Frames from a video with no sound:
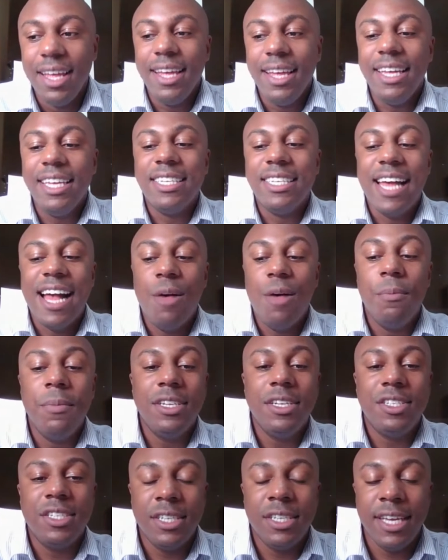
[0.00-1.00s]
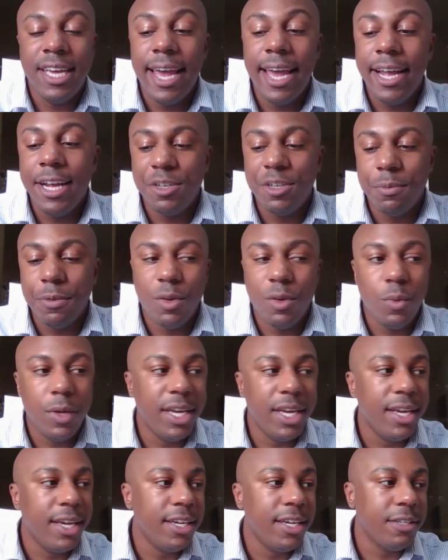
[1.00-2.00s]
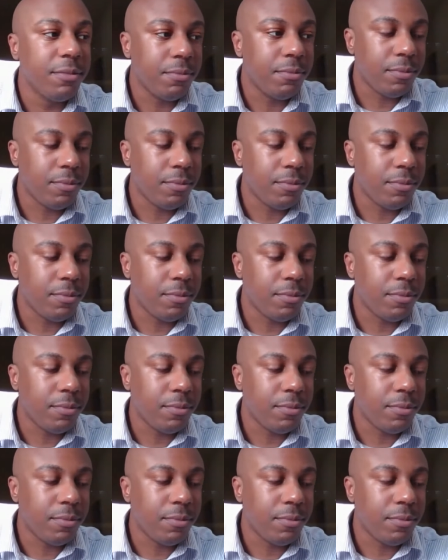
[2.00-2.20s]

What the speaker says: is how much engagement we get,